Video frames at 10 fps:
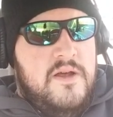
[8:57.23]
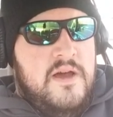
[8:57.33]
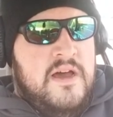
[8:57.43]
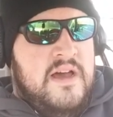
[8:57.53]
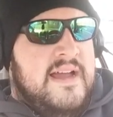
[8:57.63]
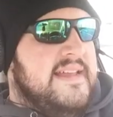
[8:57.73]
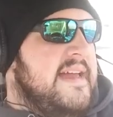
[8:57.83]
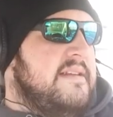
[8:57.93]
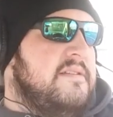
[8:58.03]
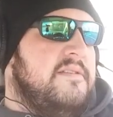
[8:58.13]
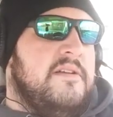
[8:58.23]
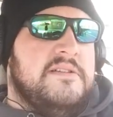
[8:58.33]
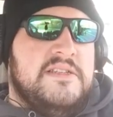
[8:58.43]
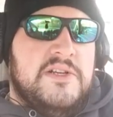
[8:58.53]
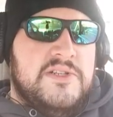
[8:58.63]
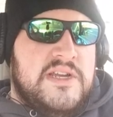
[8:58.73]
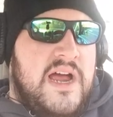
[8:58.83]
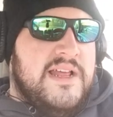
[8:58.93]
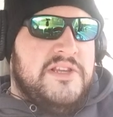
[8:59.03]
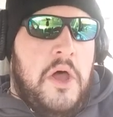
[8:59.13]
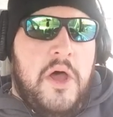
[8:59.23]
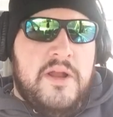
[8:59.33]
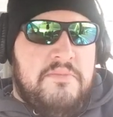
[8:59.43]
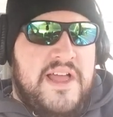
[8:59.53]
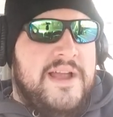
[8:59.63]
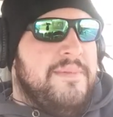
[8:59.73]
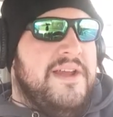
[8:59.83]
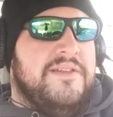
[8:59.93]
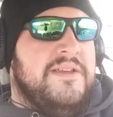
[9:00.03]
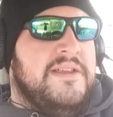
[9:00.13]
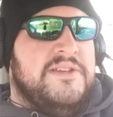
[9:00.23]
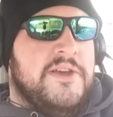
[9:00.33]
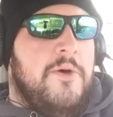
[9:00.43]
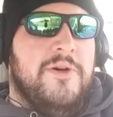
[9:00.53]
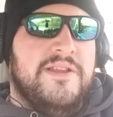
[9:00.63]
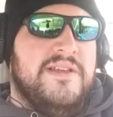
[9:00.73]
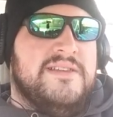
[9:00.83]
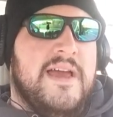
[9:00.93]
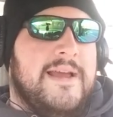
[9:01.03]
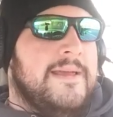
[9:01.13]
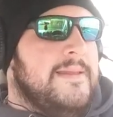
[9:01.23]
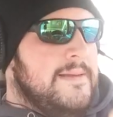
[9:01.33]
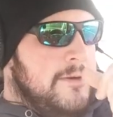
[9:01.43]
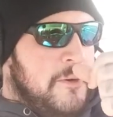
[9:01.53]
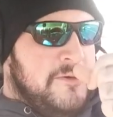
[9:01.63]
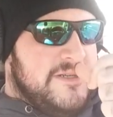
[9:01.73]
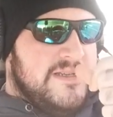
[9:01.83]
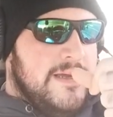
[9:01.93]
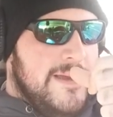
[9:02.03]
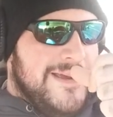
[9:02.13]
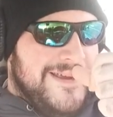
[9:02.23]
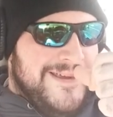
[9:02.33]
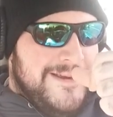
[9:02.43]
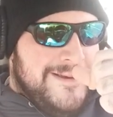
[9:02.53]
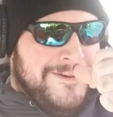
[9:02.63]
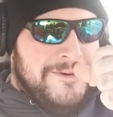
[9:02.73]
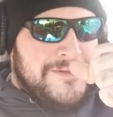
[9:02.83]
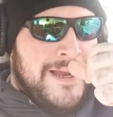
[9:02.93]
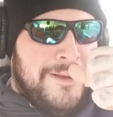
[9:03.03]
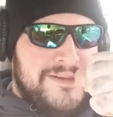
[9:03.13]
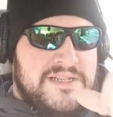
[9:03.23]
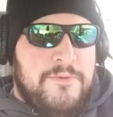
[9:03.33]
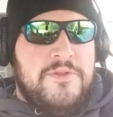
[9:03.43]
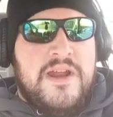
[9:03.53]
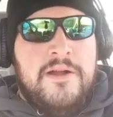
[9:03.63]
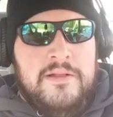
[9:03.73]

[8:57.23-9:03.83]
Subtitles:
Again, there's not a ton of black mana that needs to go into this deck, and then Goose helps smooth it out a